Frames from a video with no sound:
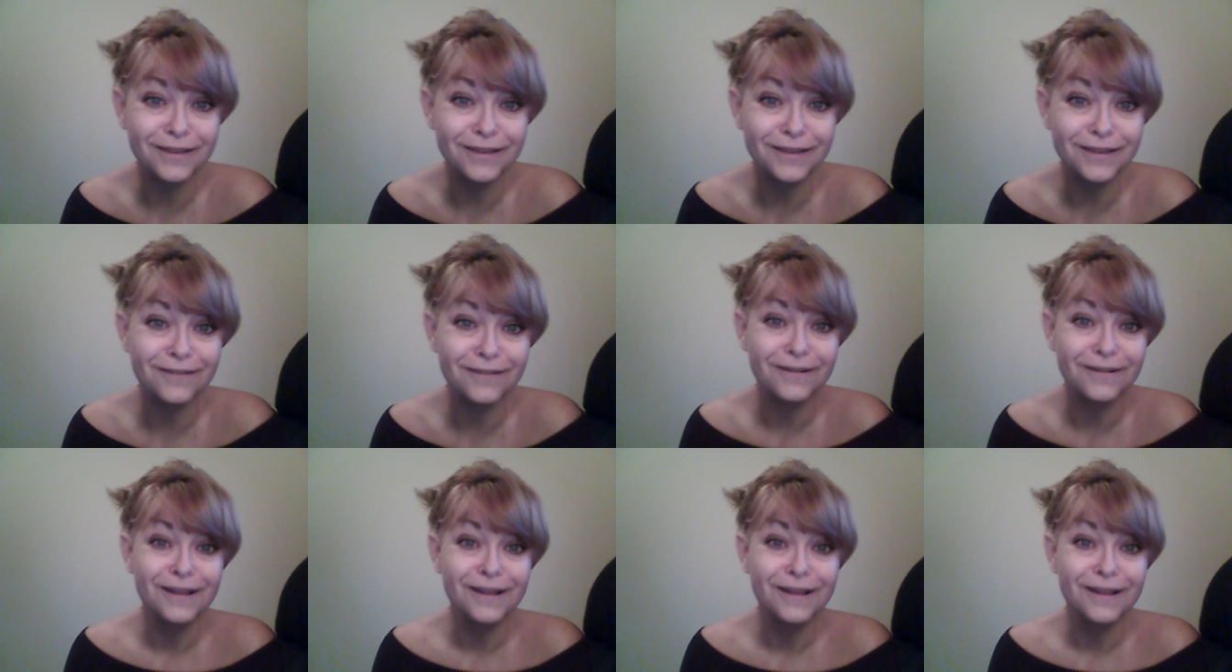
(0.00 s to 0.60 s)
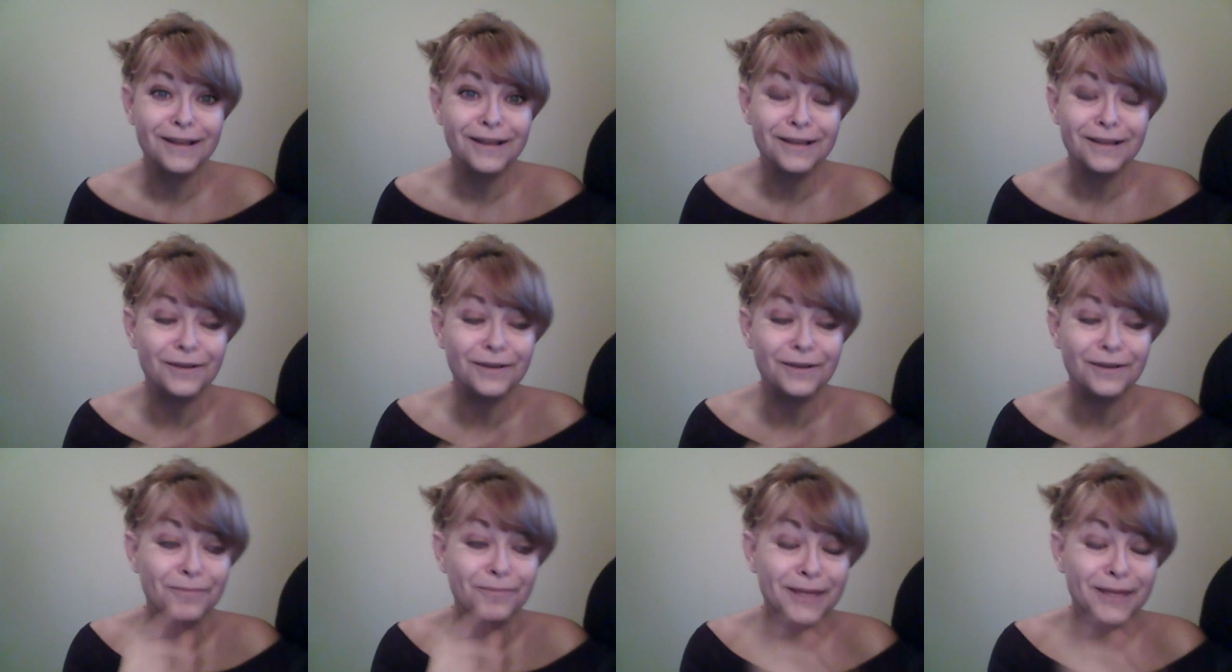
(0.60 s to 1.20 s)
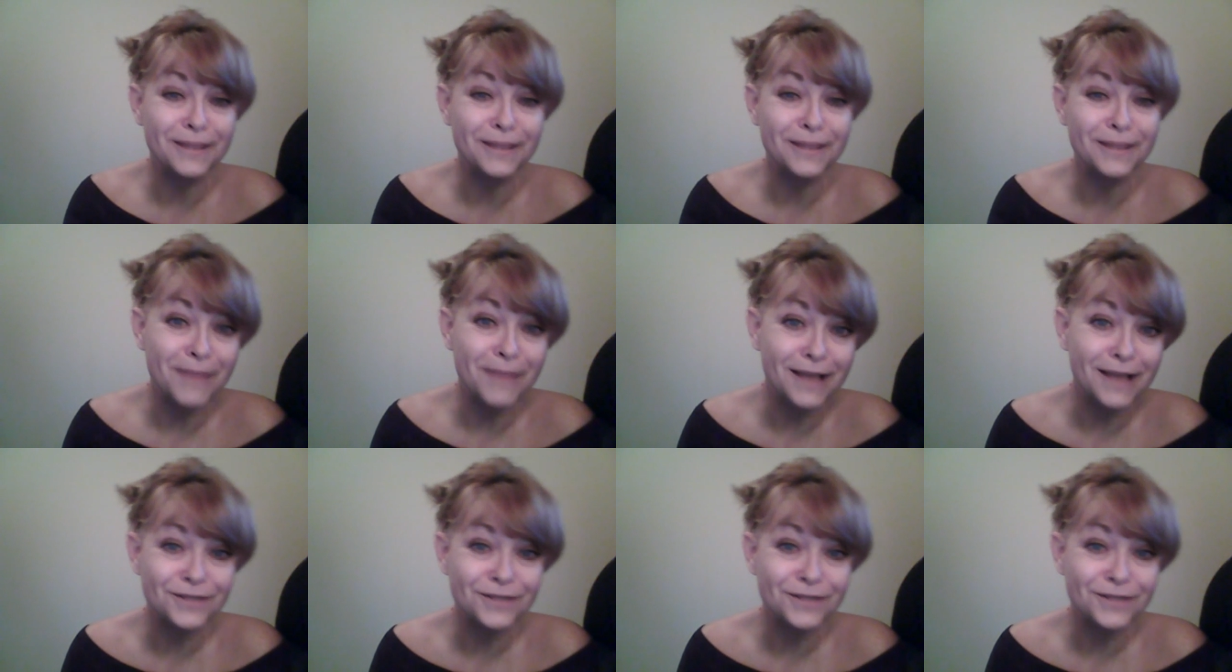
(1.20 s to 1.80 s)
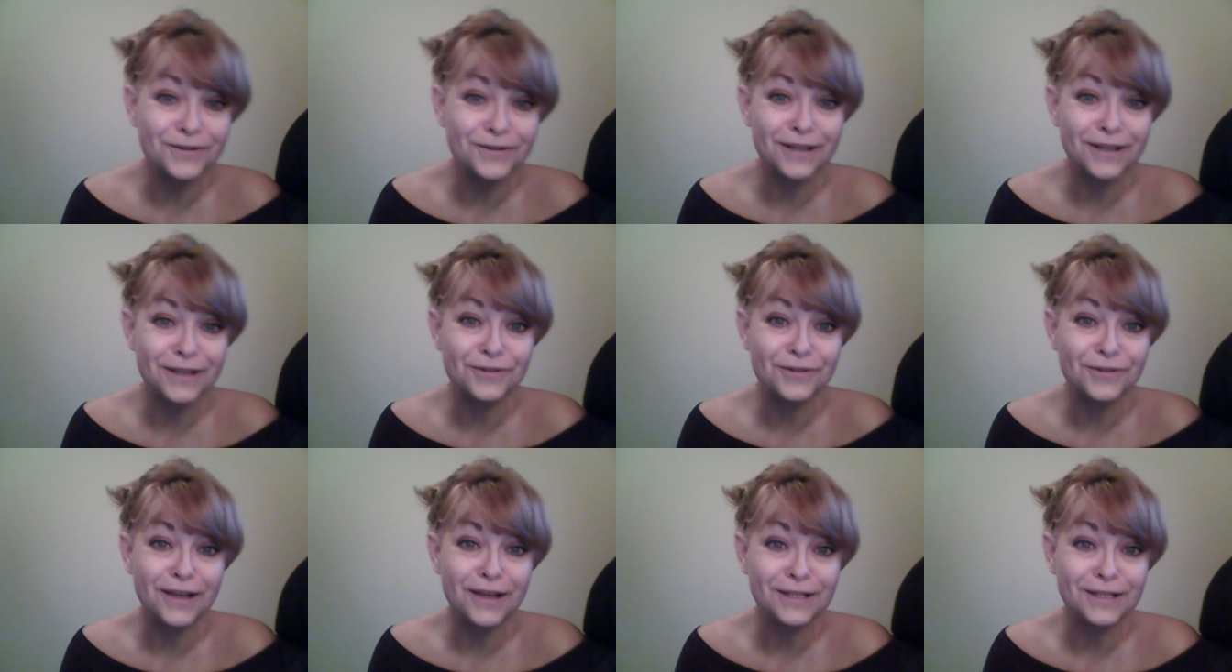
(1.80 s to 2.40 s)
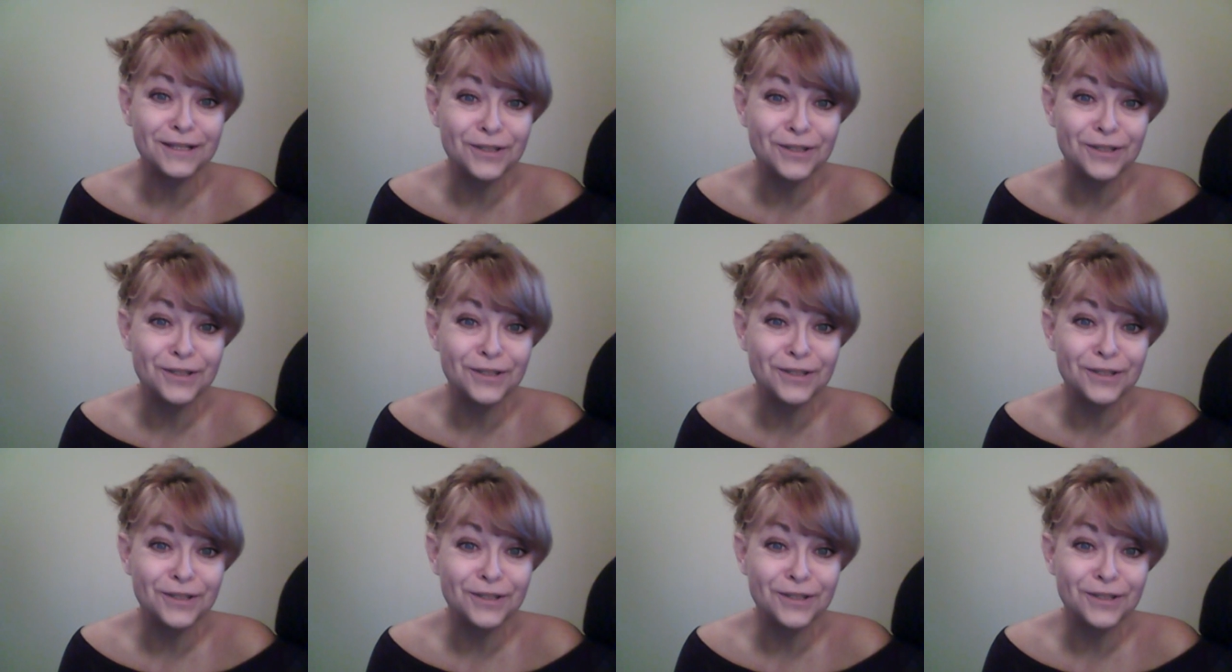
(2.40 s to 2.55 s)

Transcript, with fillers: They're you know being the master at trying to